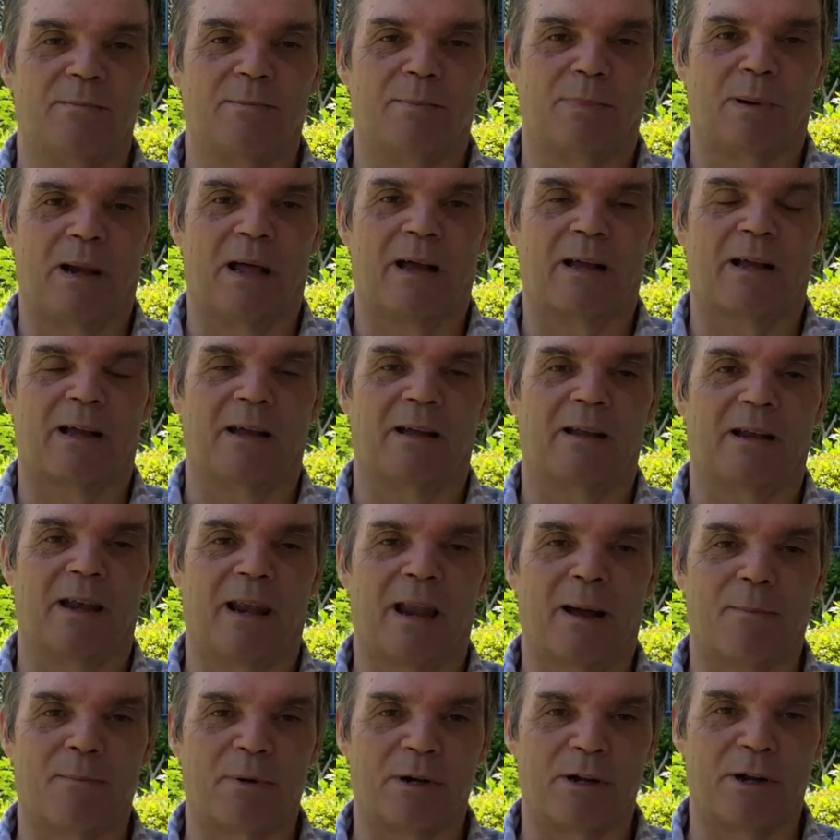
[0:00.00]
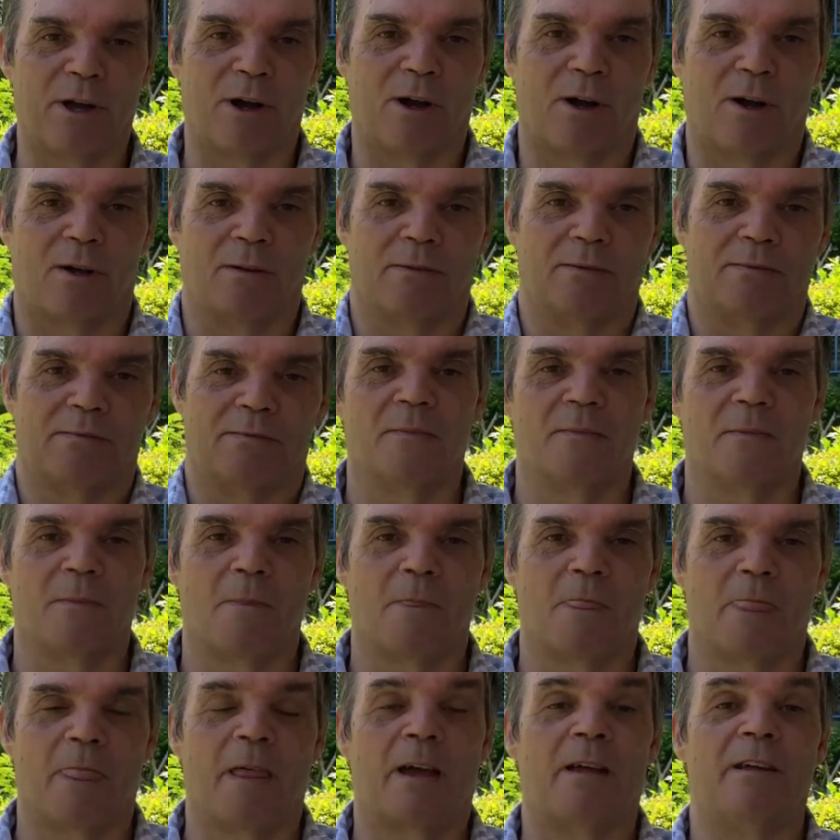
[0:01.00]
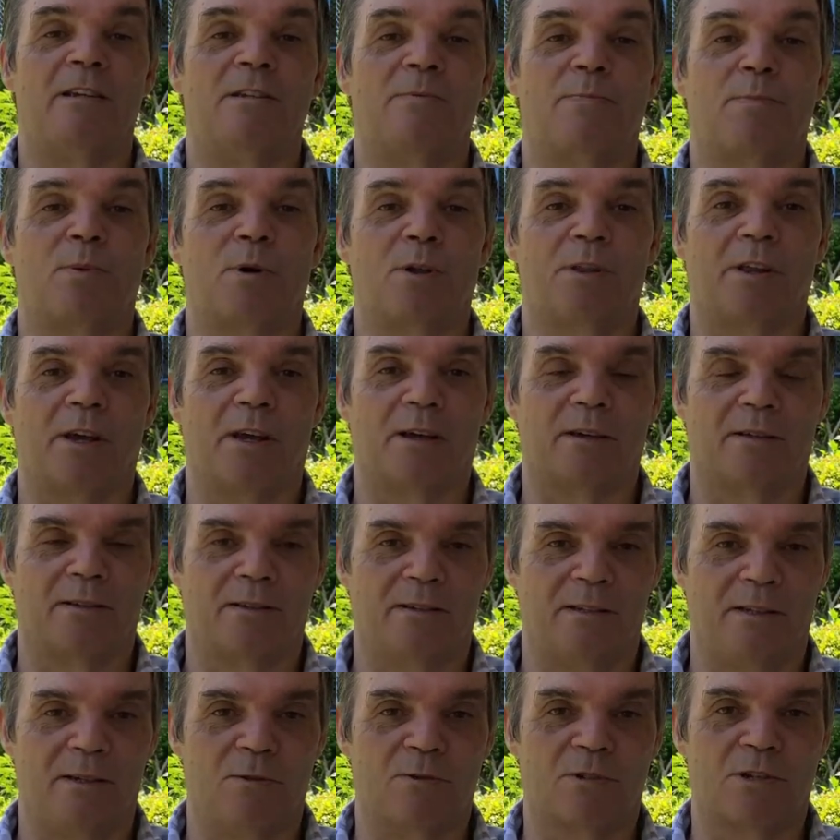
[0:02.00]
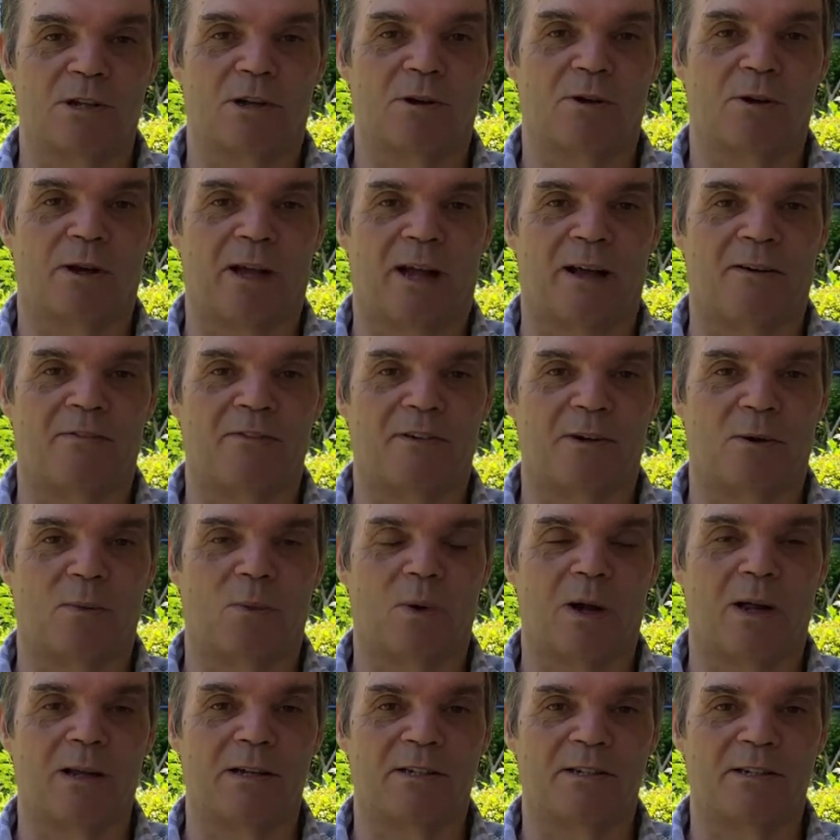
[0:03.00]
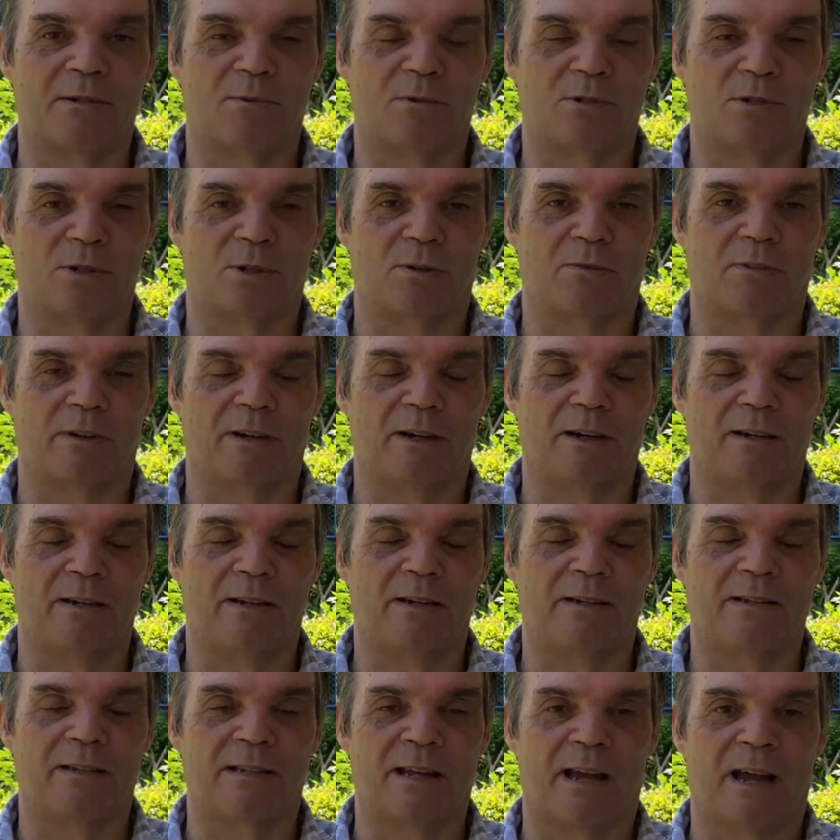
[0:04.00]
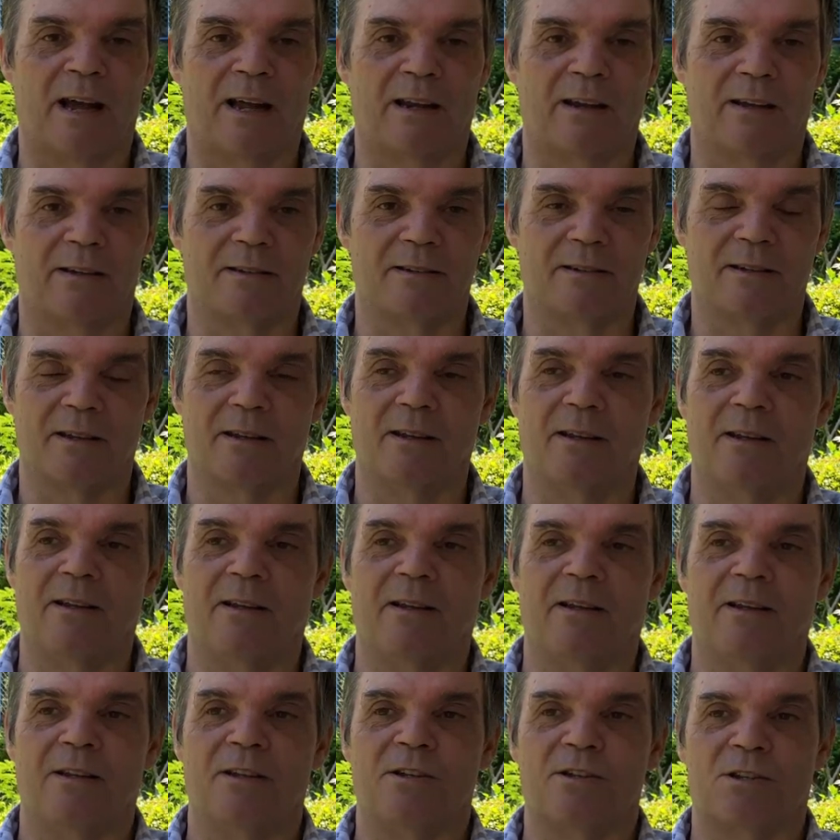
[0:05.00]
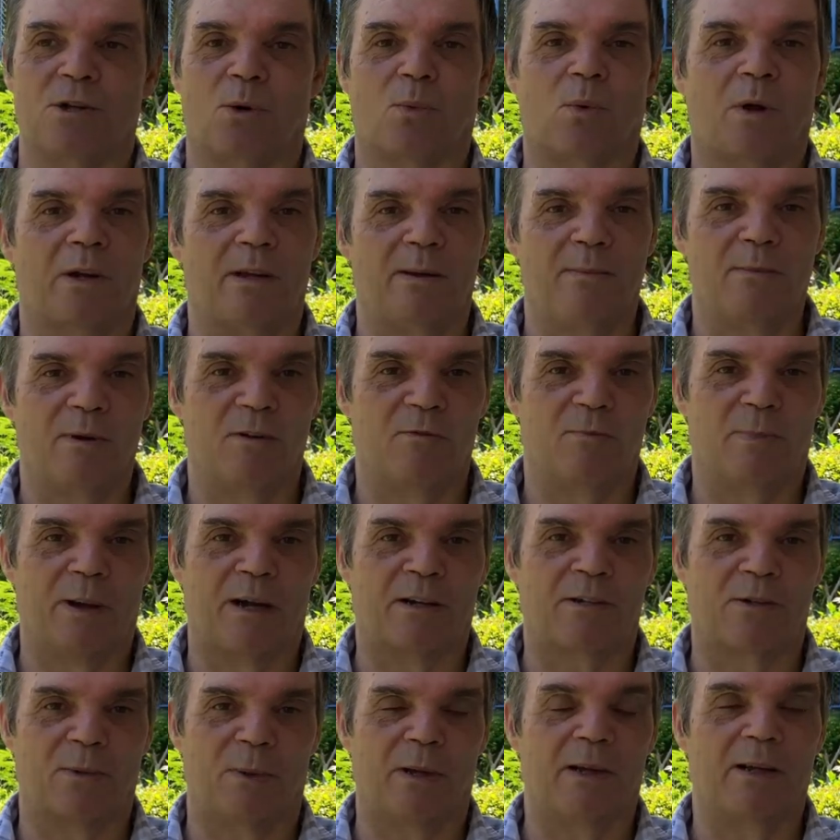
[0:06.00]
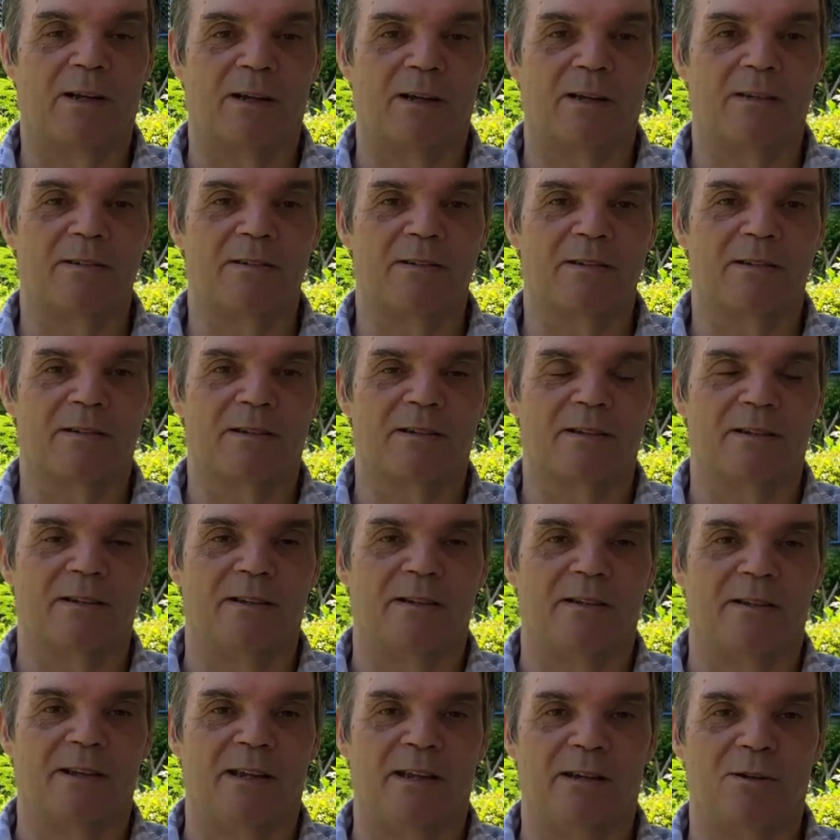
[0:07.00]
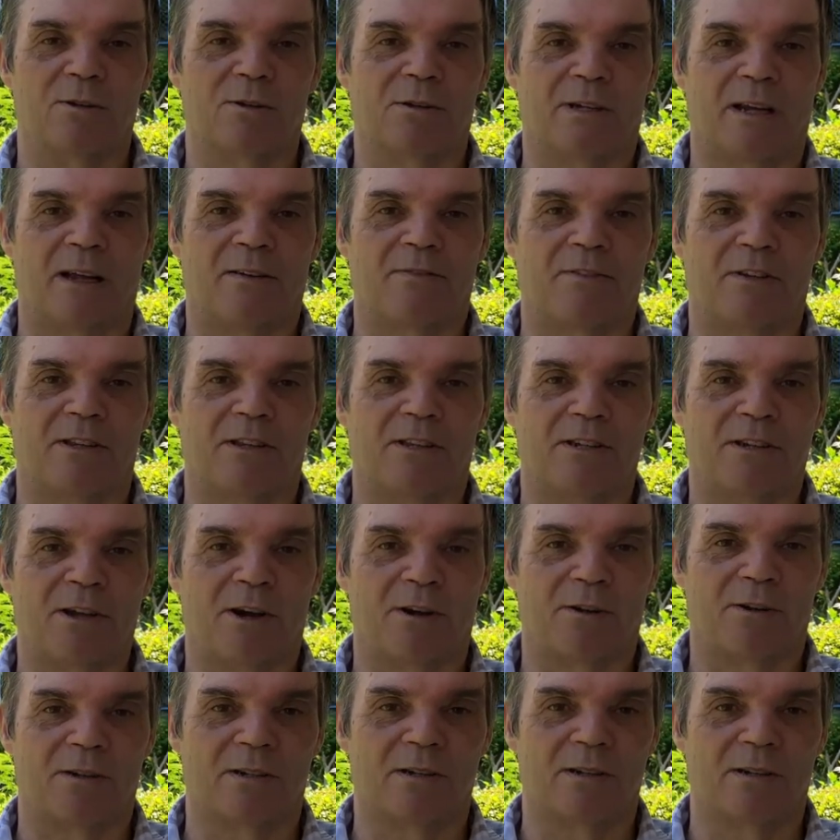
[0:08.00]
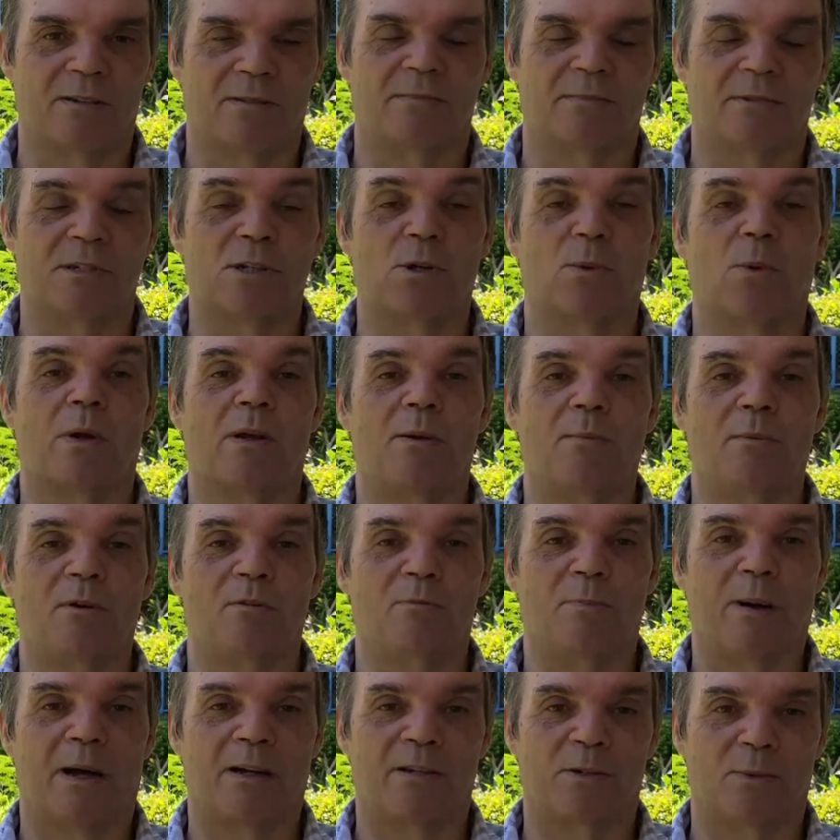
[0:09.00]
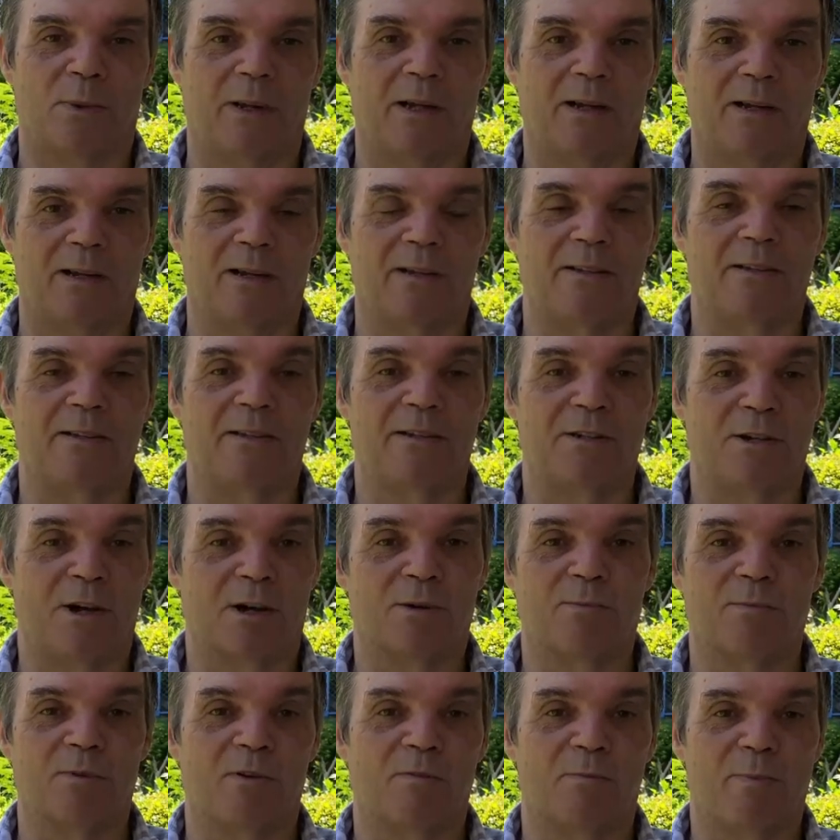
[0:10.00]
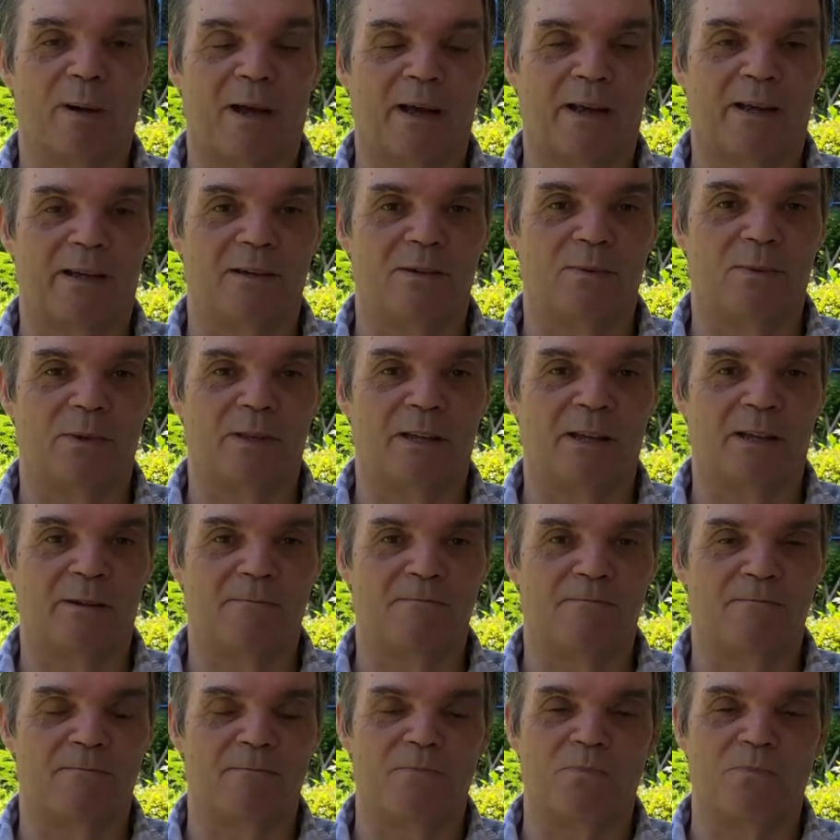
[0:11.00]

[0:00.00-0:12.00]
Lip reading: black Labrador that his brother used to look after whilst he was over in Thailand. So when he moved back to England, he looked after the dog. So when he moved back to England, the dog moved back in with him.